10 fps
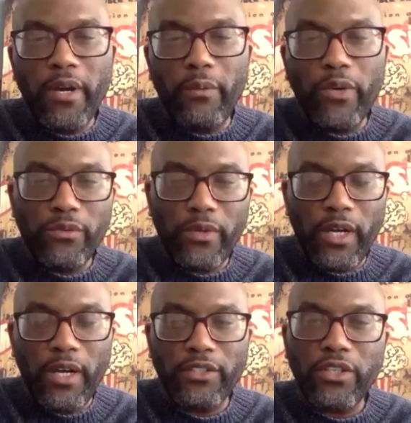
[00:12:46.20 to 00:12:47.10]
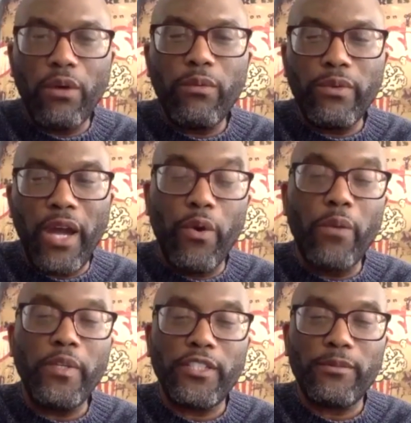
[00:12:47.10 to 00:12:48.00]
what you so no, we
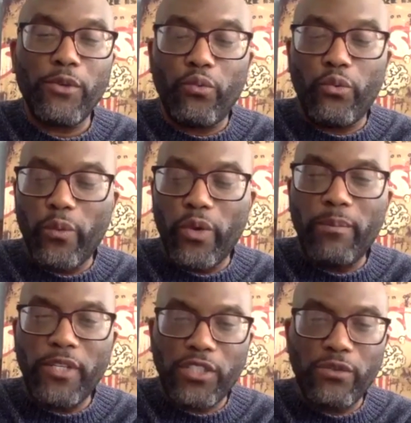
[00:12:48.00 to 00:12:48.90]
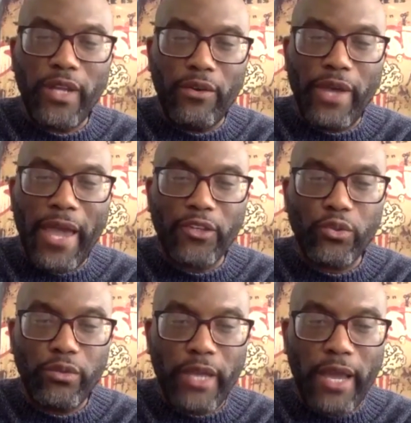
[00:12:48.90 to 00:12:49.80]
will be shooting on
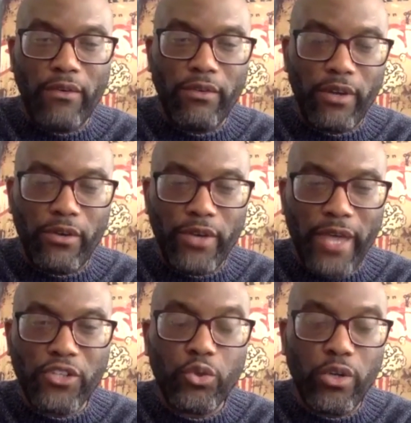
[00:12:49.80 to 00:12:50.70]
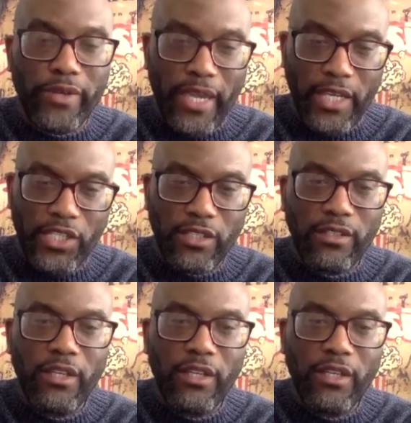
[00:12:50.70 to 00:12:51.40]
an actual location.